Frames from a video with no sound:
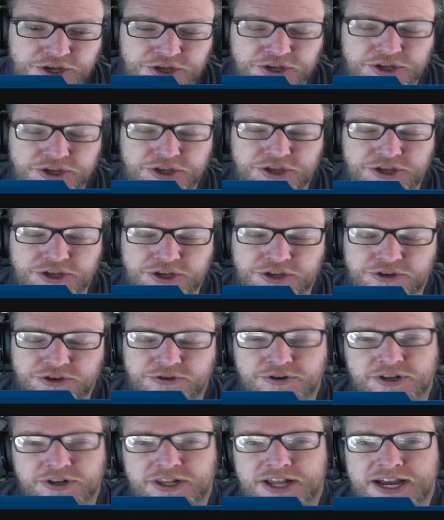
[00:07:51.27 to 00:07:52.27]

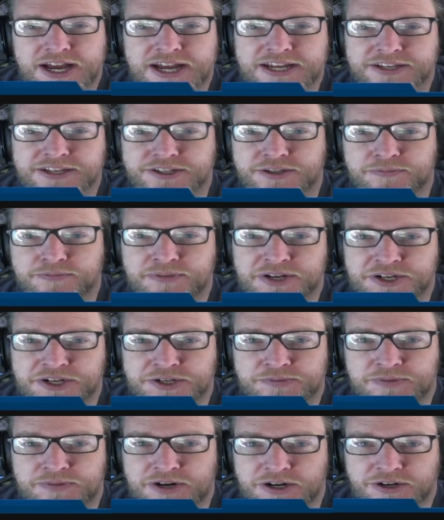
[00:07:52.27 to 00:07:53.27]
utilize the
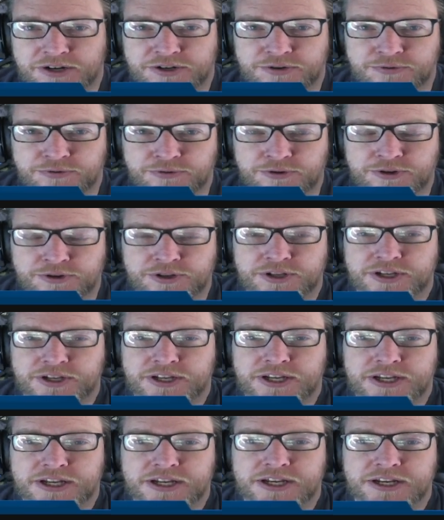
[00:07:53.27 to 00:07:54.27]
benchmark tool.
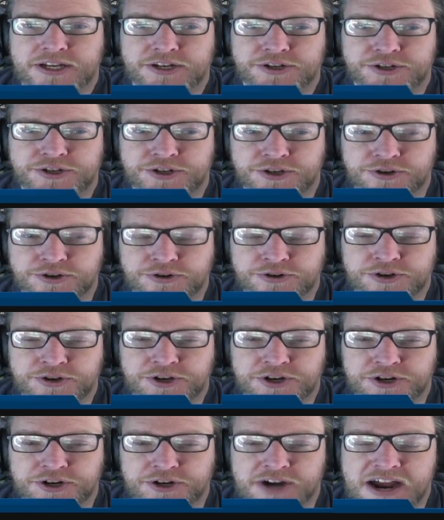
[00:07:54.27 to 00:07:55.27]
Tune your
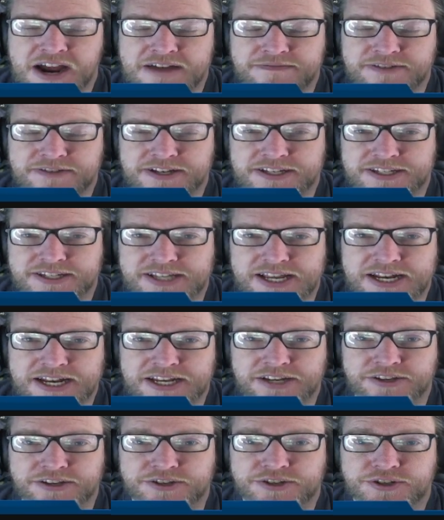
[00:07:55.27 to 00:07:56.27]
graphics
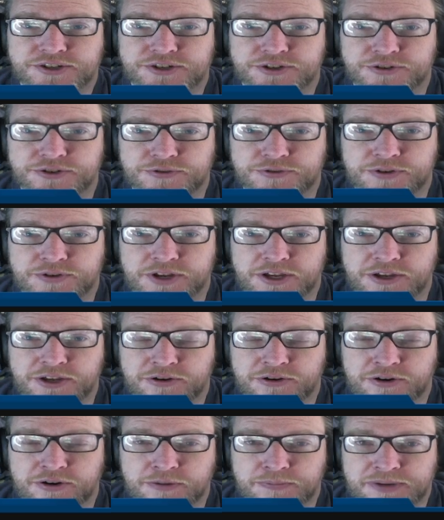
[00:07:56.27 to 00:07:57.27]
settings to
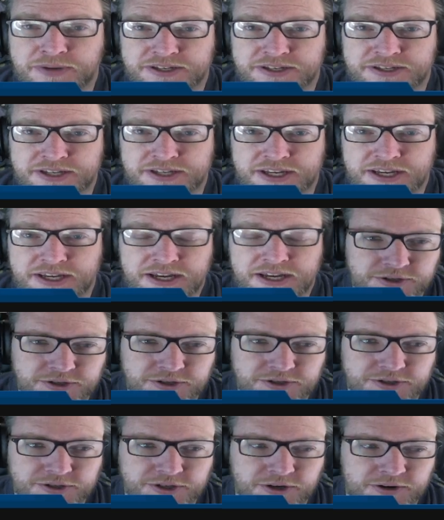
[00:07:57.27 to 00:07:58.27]
your PC.
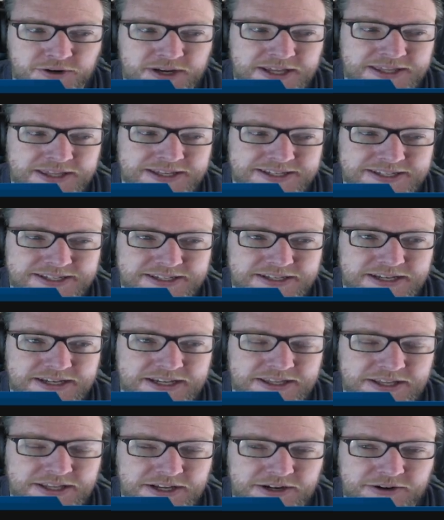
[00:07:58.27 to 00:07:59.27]
So in the
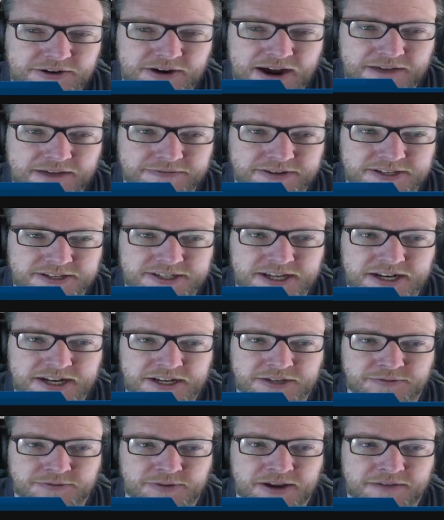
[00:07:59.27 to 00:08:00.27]
graphics settings,
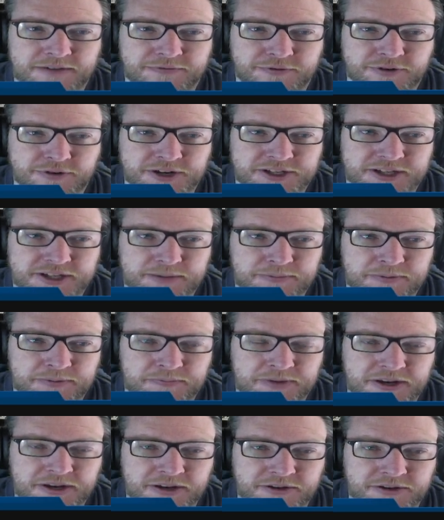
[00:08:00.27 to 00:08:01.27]
we have 3 separate menus. We